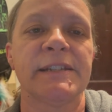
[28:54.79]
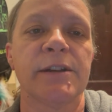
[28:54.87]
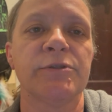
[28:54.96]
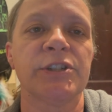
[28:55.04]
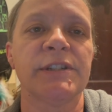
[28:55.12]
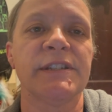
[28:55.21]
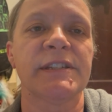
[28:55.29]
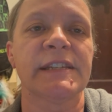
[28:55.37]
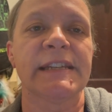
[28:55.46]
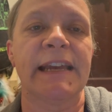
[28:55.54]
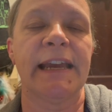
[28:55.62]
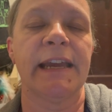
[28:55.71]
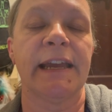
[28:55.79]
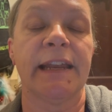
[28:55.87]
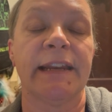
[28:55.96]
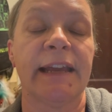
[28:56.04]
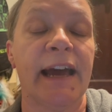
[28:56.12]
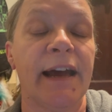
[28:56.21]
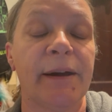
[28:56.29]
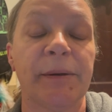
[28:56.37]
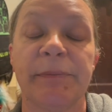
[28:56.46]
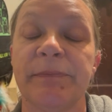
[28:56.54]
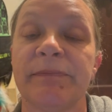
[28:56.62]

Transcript: Notions, and I